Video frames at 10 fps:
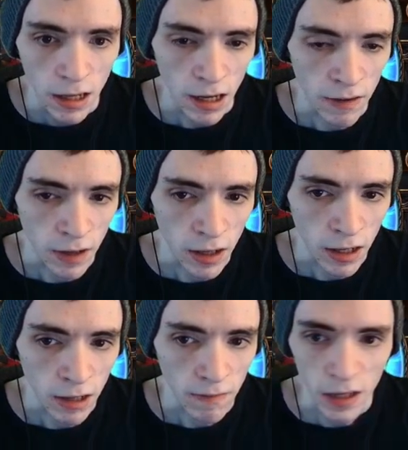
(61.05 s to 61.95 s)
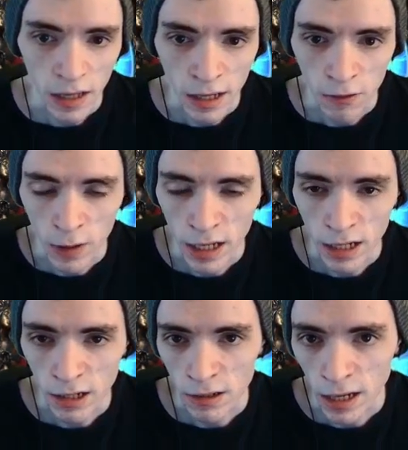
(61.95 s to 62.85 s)
I've got an
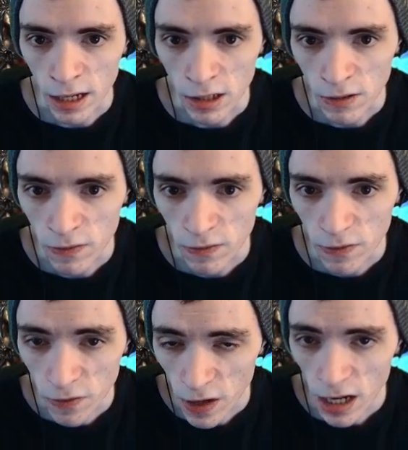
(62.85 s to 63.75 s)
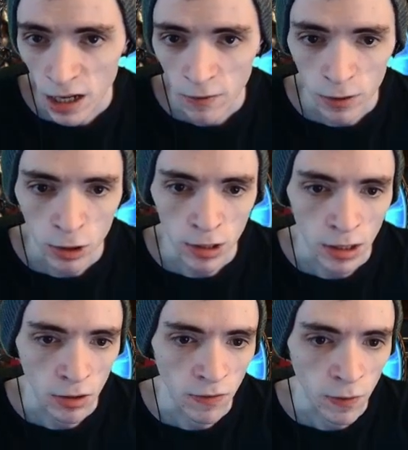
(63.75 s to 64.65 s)
Awaken Enhance 5, which is
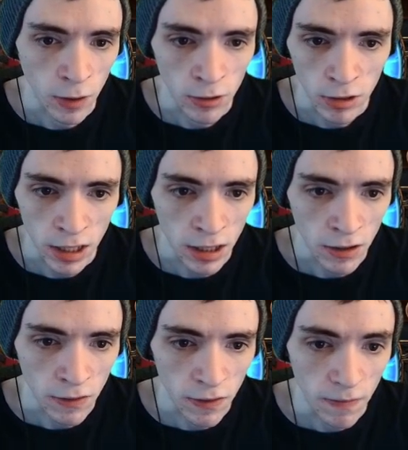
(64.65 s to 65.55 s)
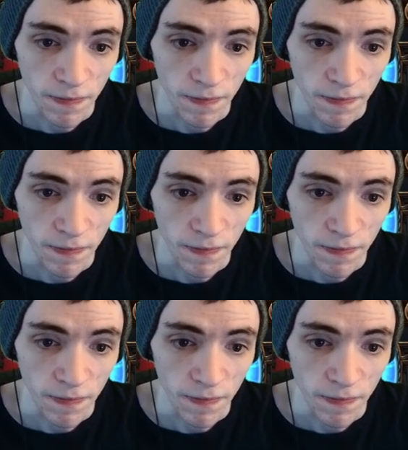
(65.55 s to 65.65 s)
another 400 div.